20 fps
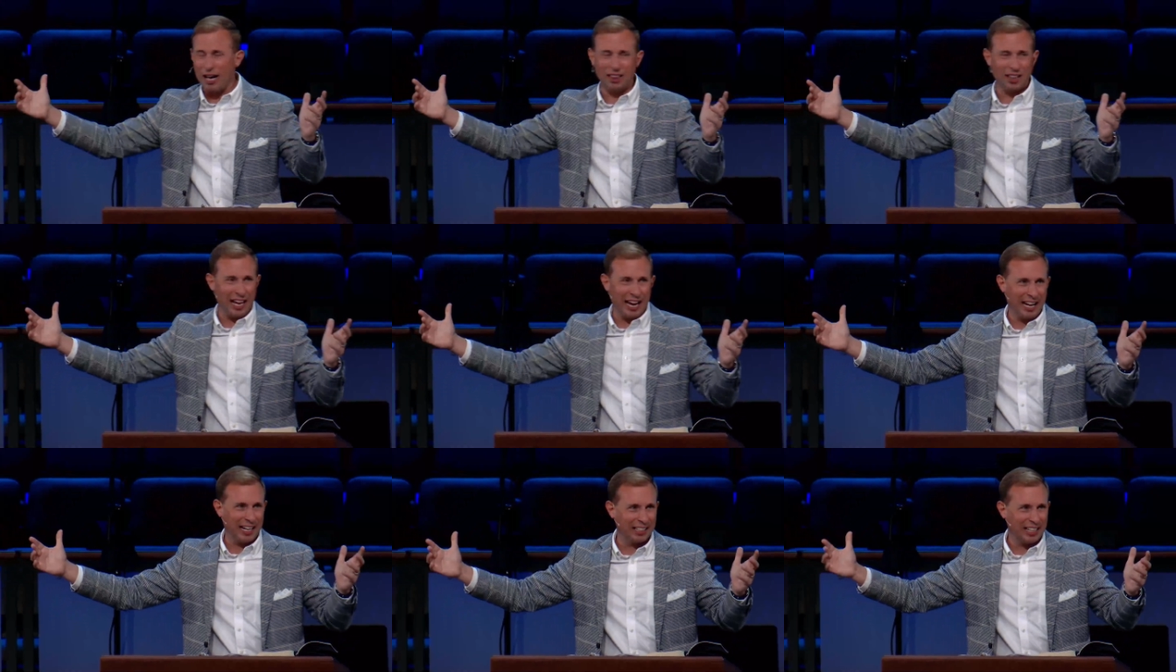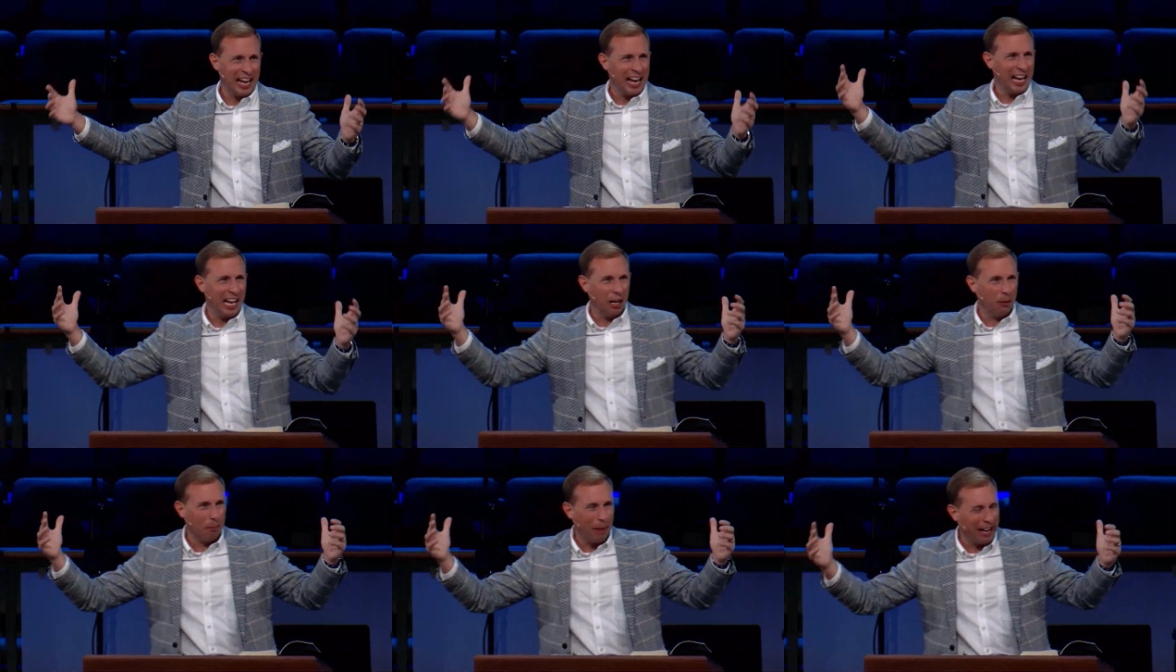land.
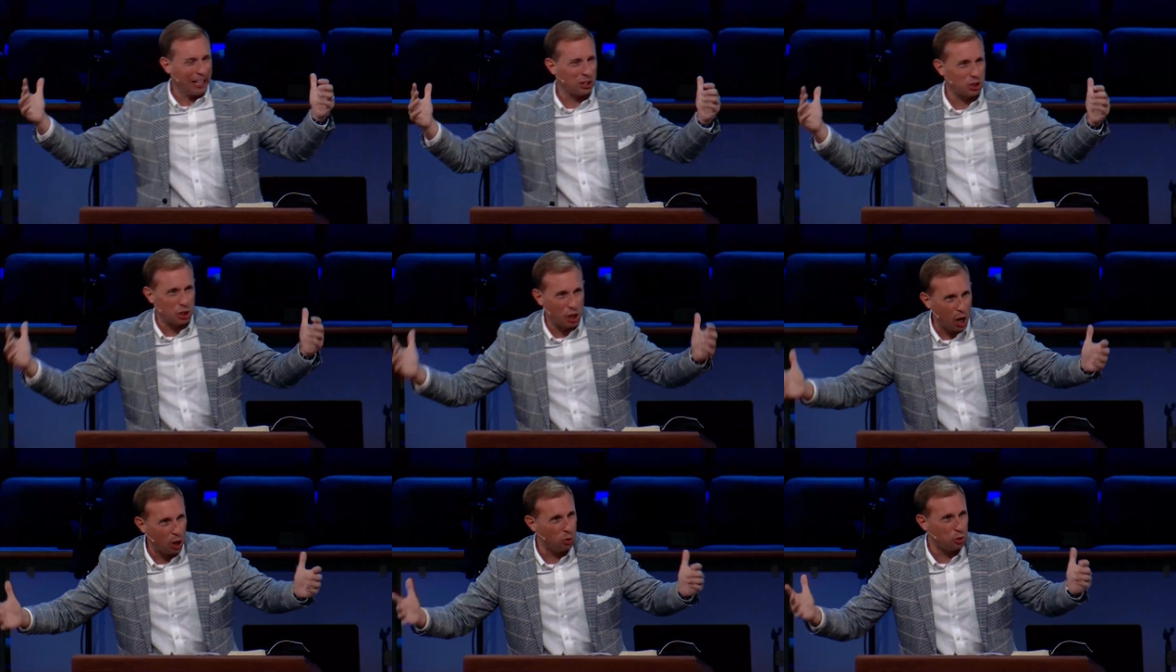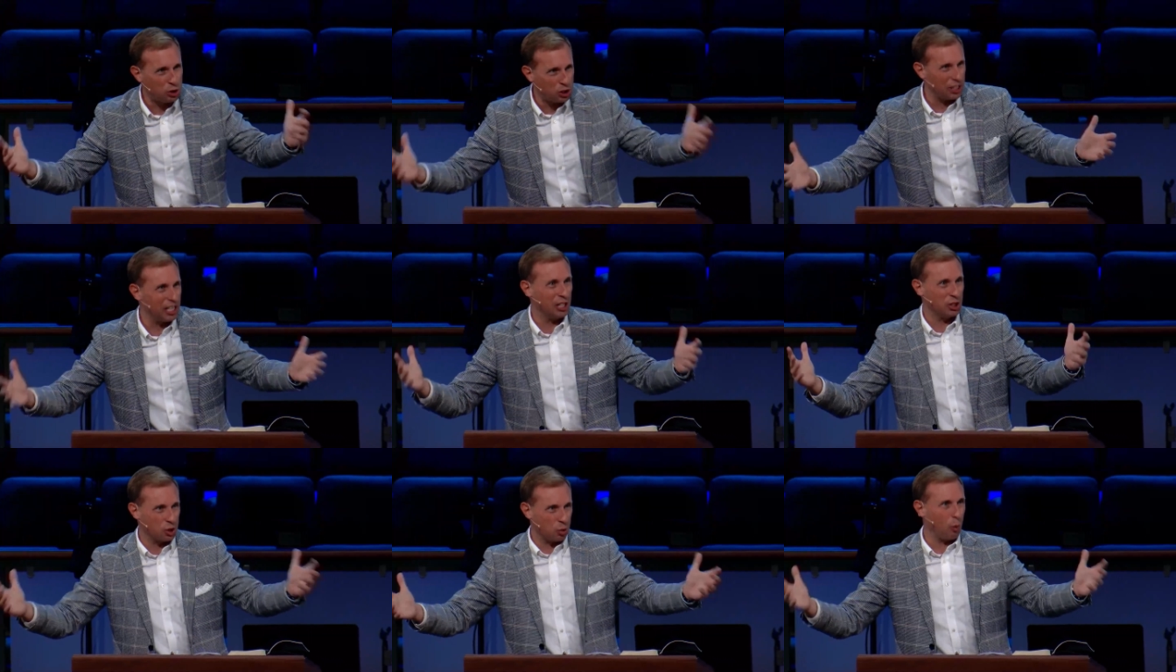It makes no
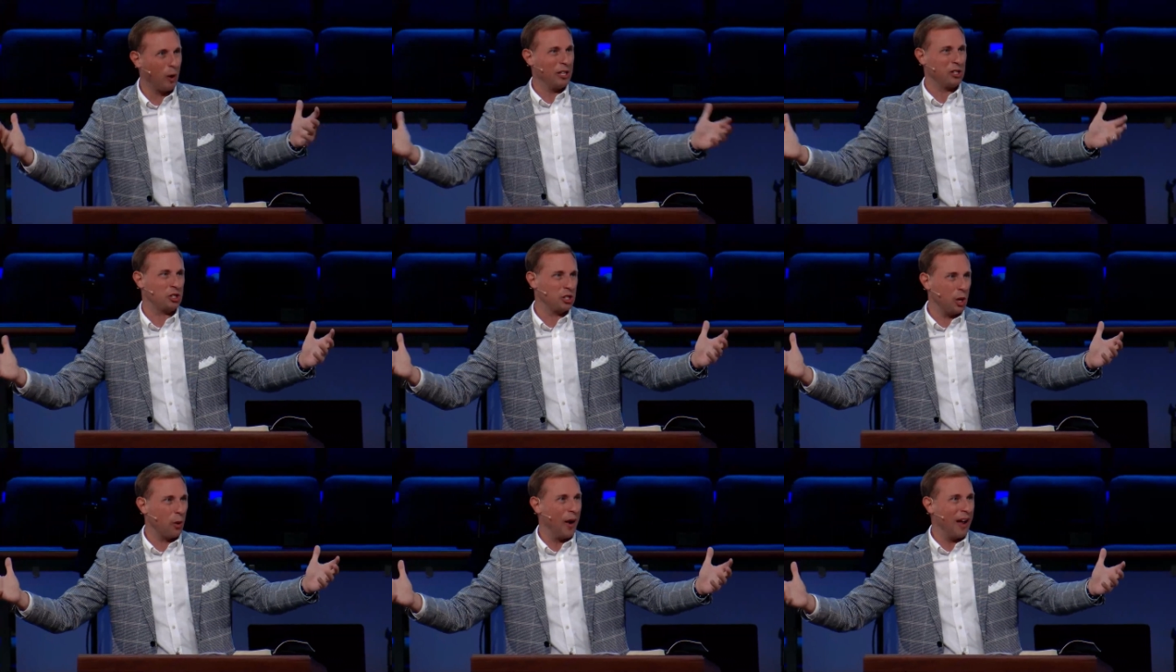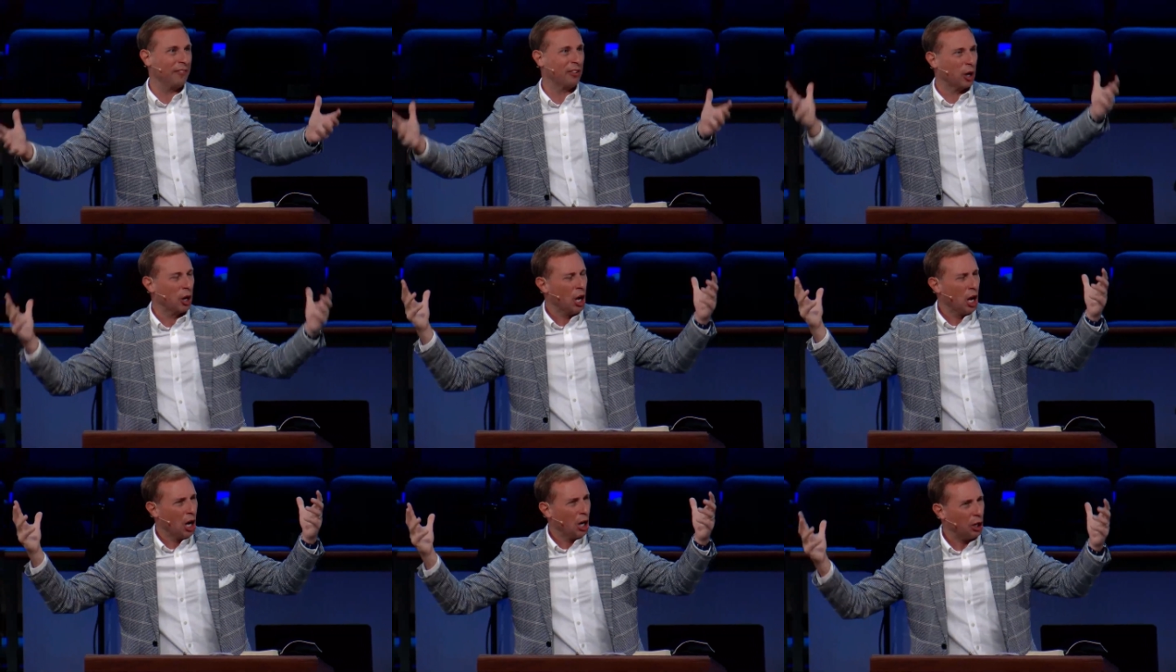sense whatsoever.
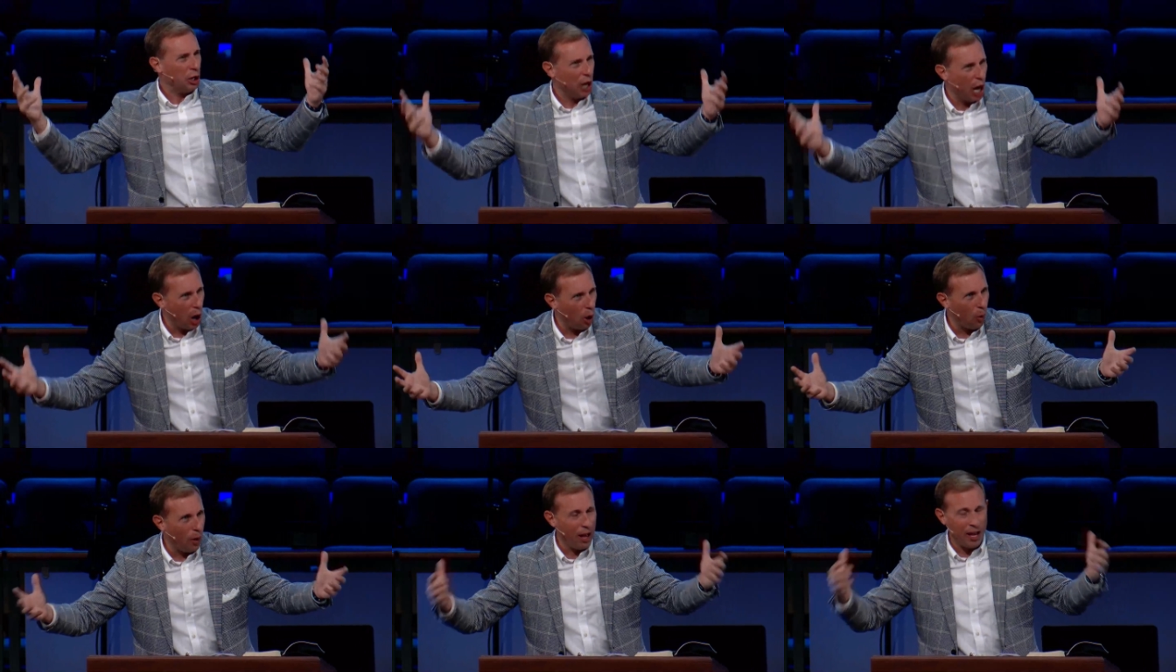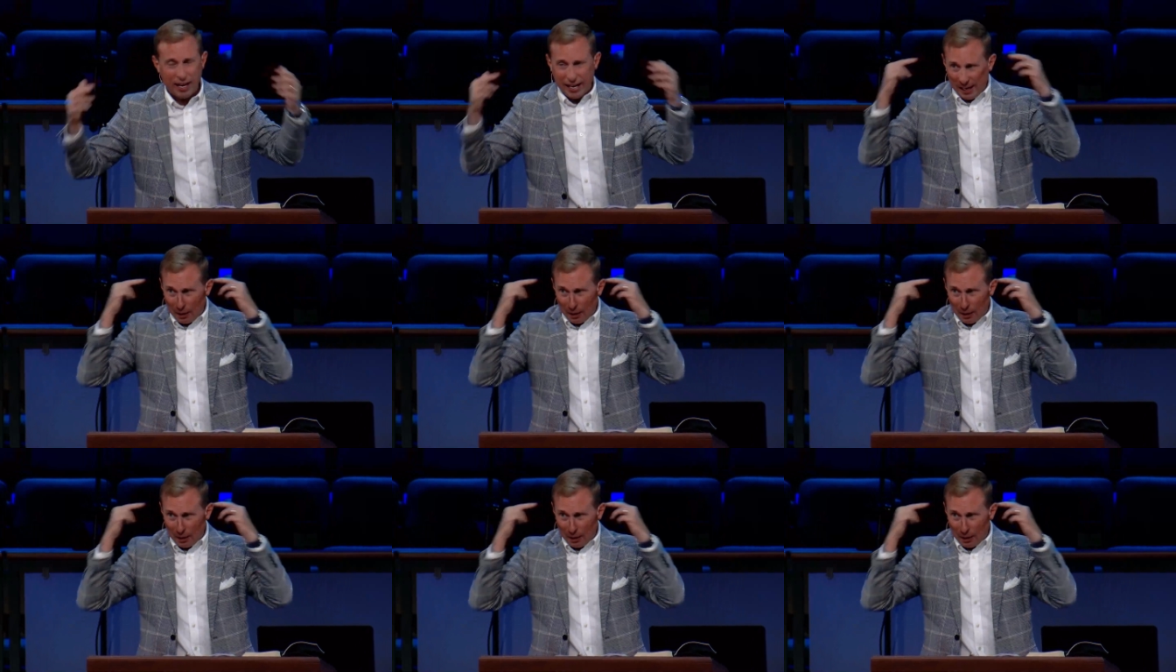Noah,